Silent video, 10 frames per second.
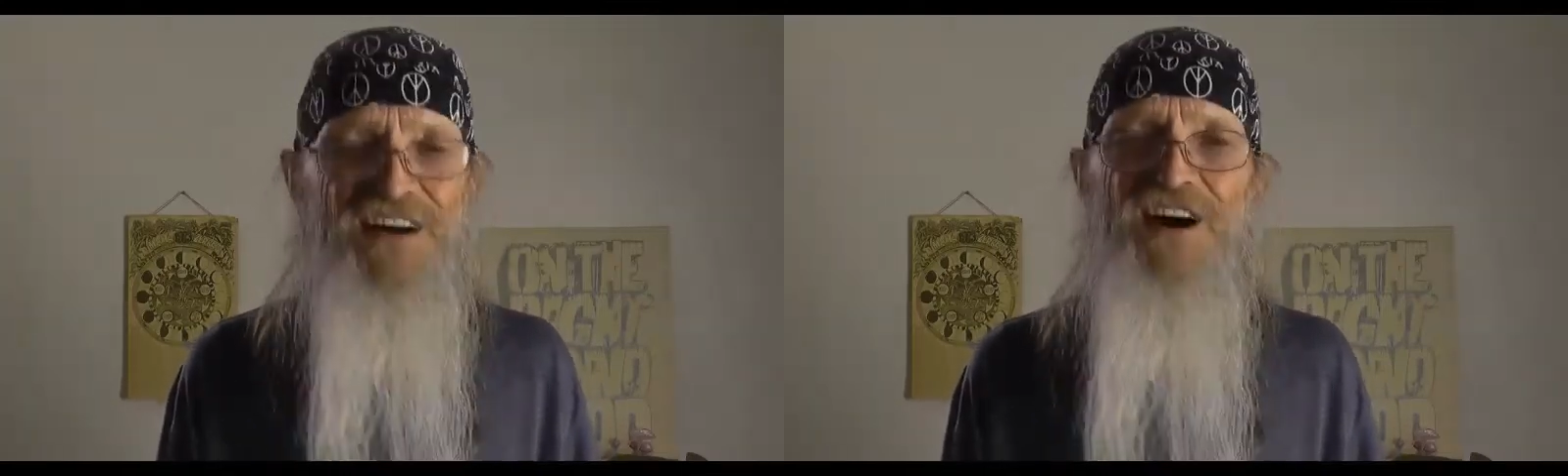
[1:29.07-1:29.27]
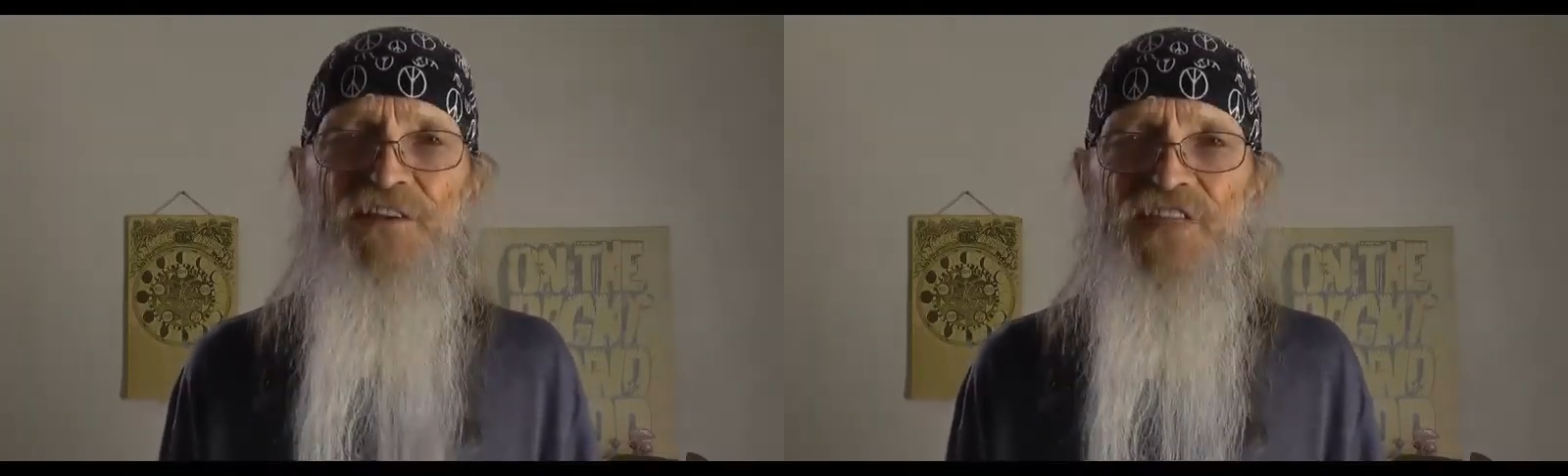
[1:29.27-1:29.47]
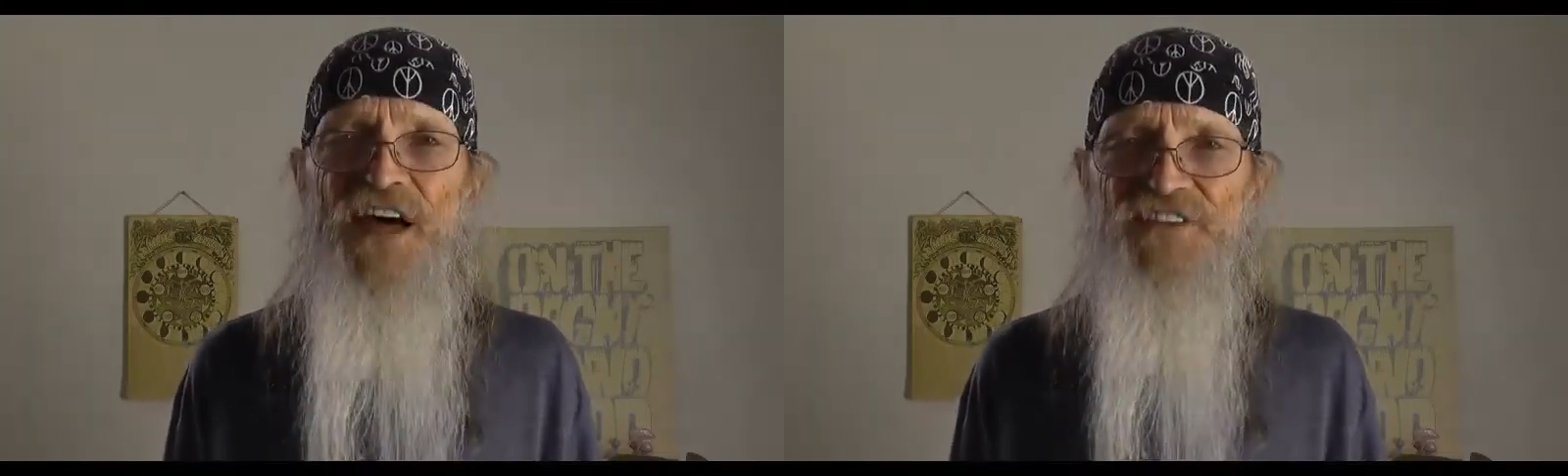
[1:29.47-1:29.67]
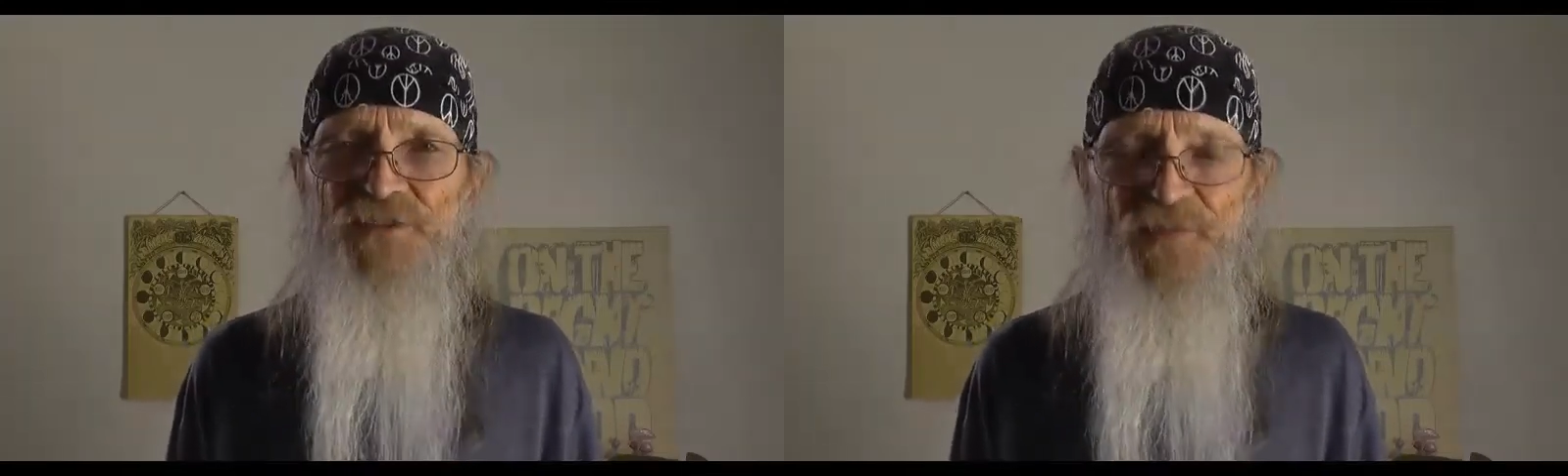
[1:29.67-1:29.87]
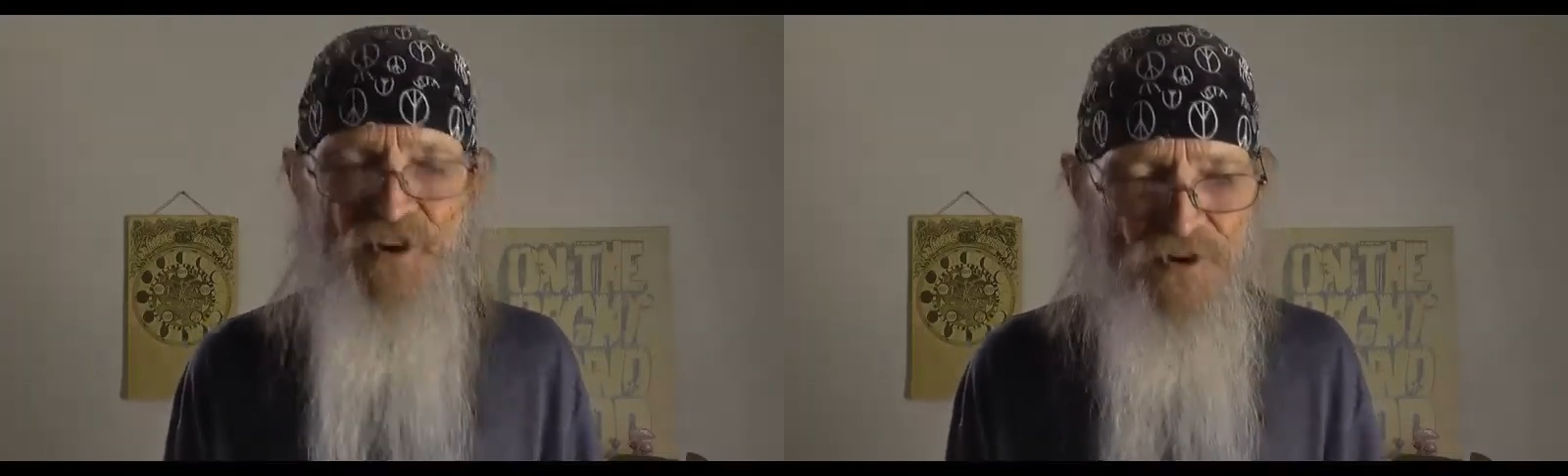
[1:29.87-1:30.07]
of that
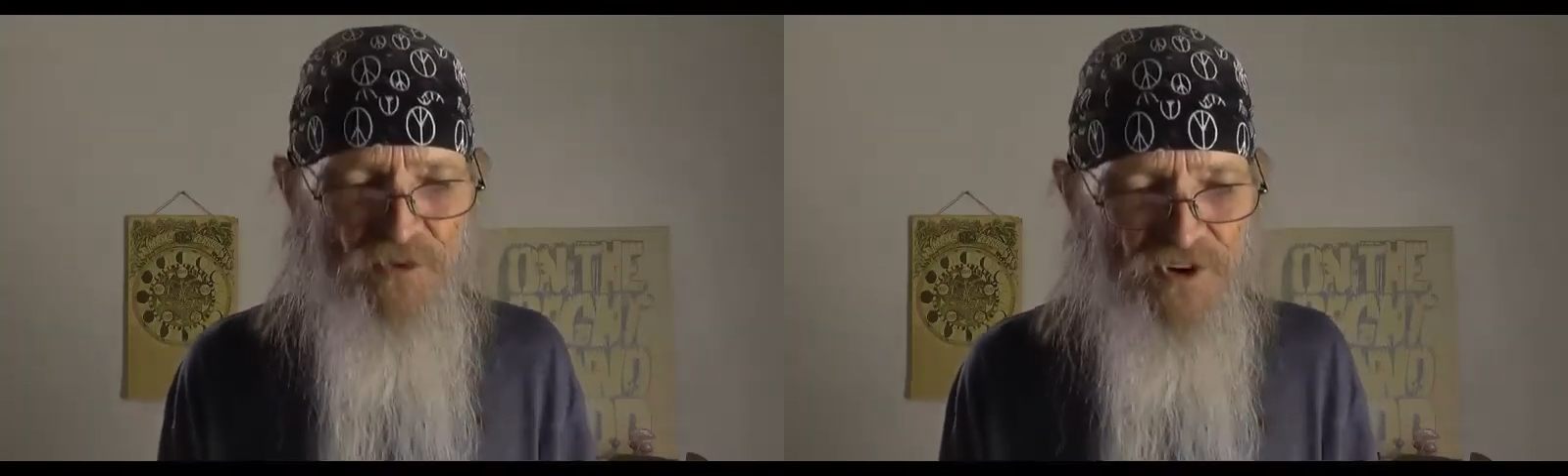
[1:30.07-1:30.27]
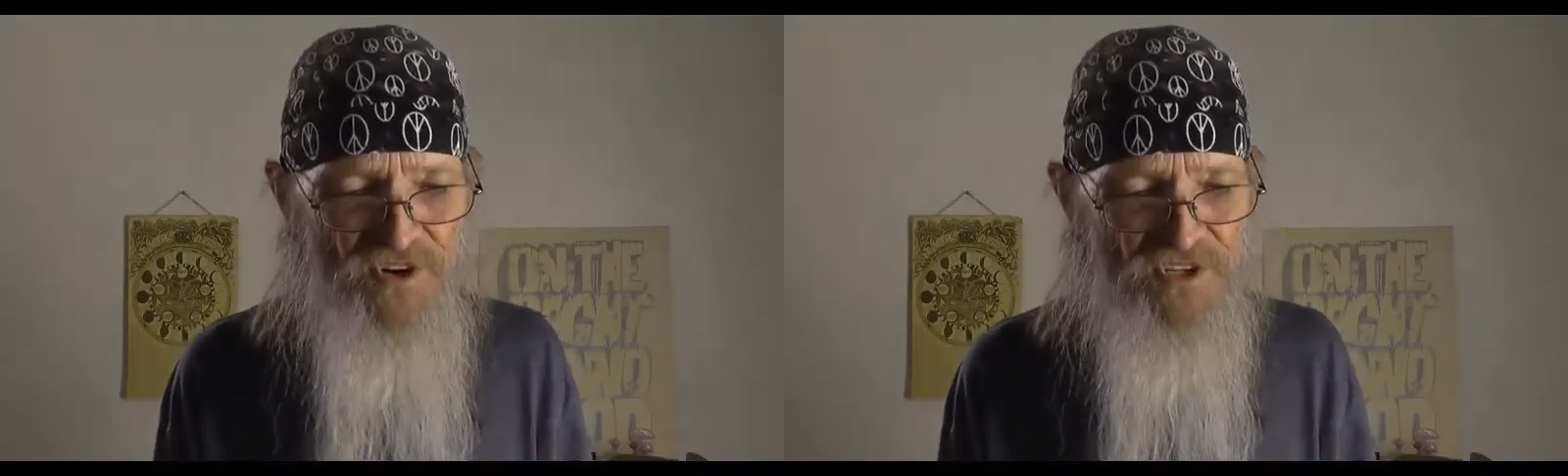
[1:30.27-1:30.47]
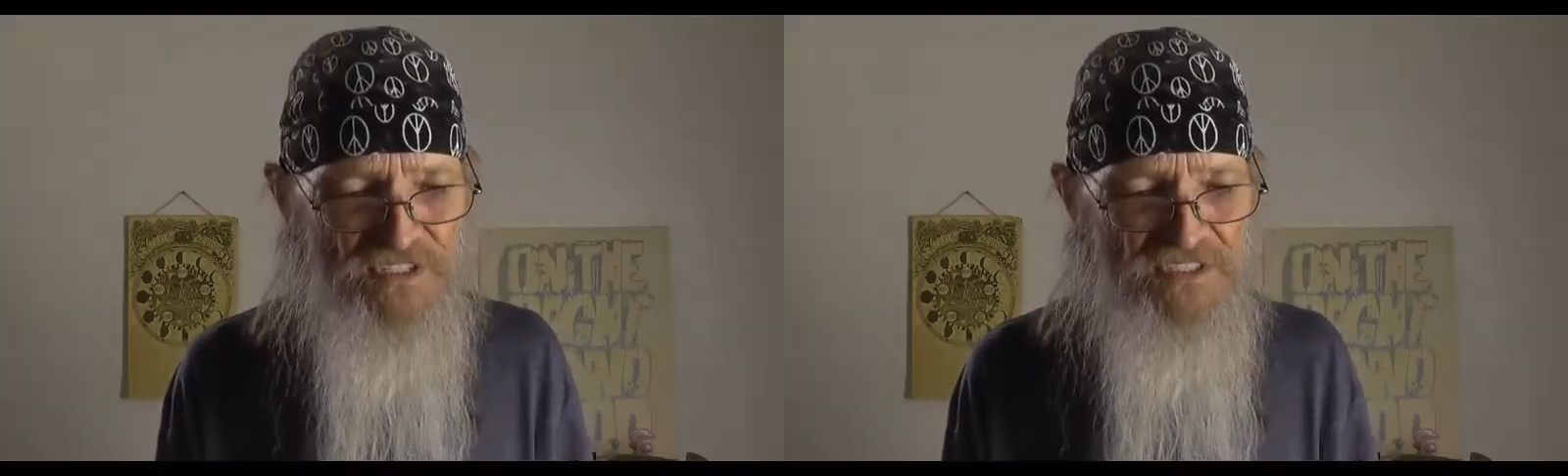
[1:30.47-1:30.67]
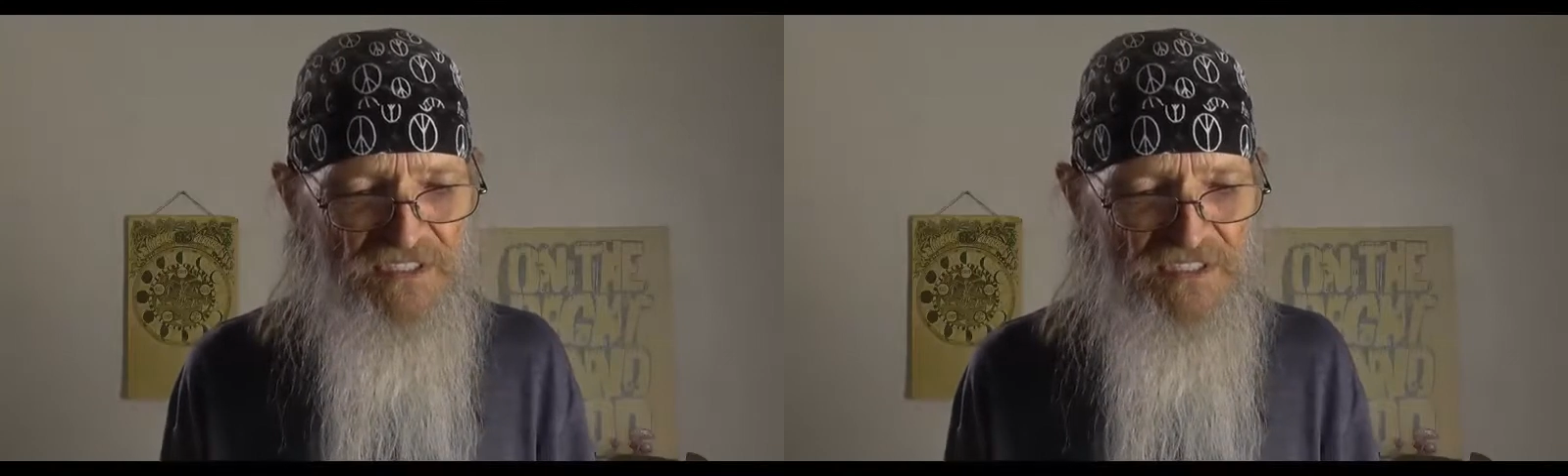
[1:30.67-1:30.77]
spirit world.